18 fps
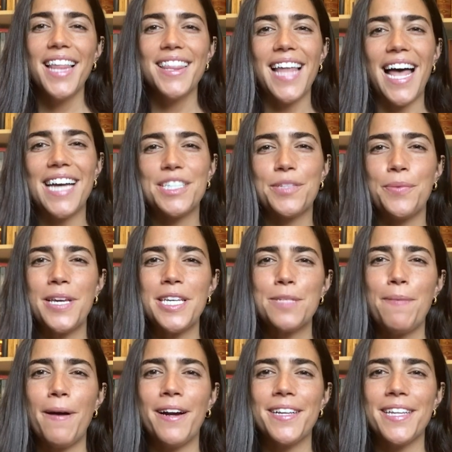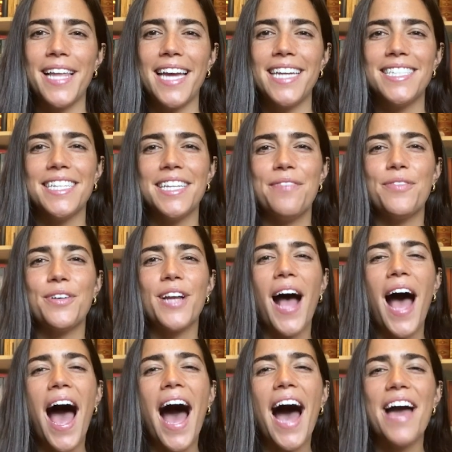Last week's parlay delivered
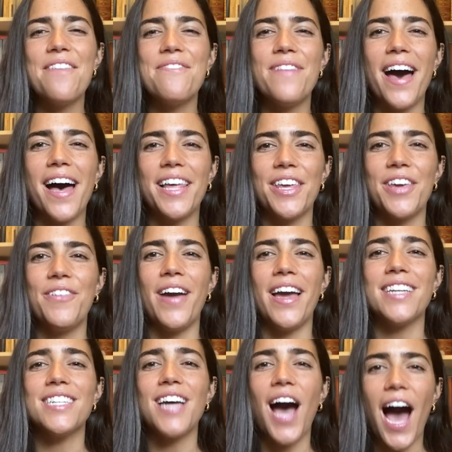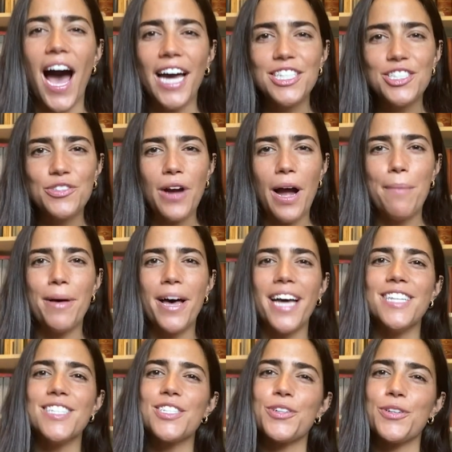high value and high drama
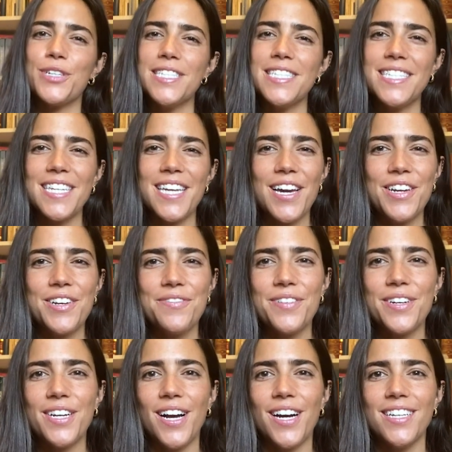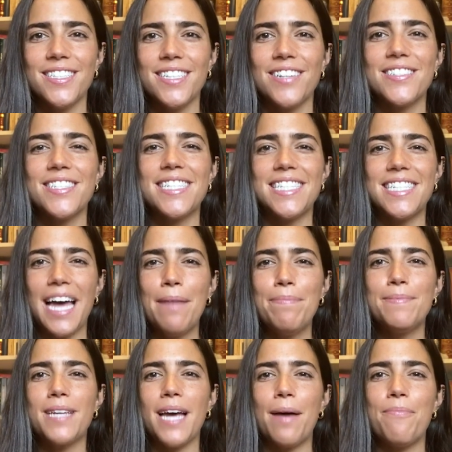as Cristiano Ronaldo
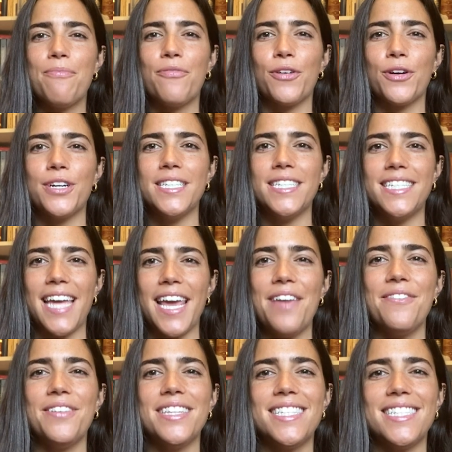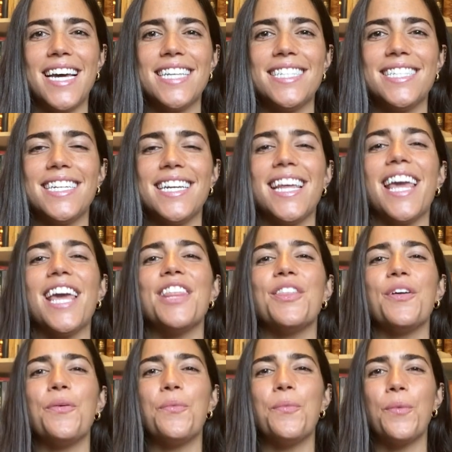stepped up for a date with destiny in
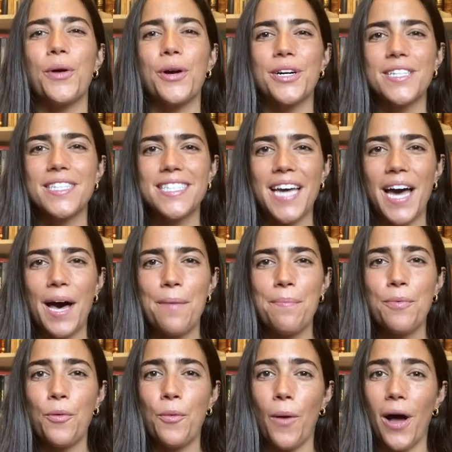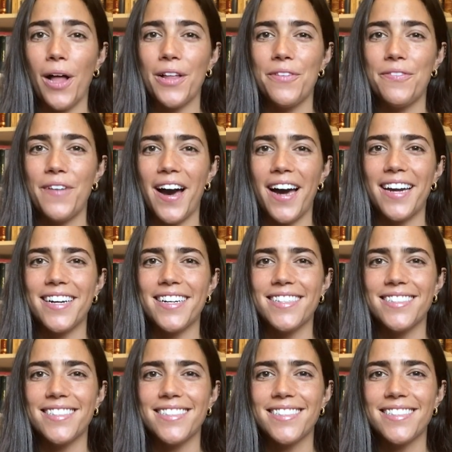the World Cup
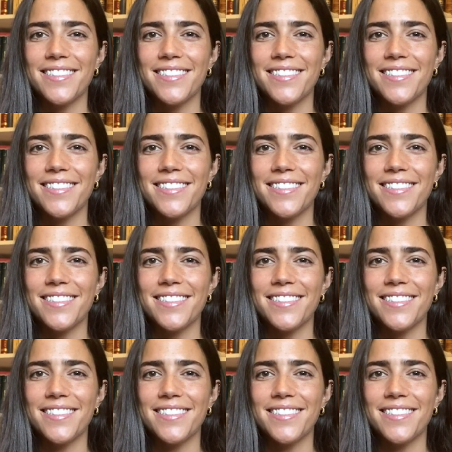qualifiers.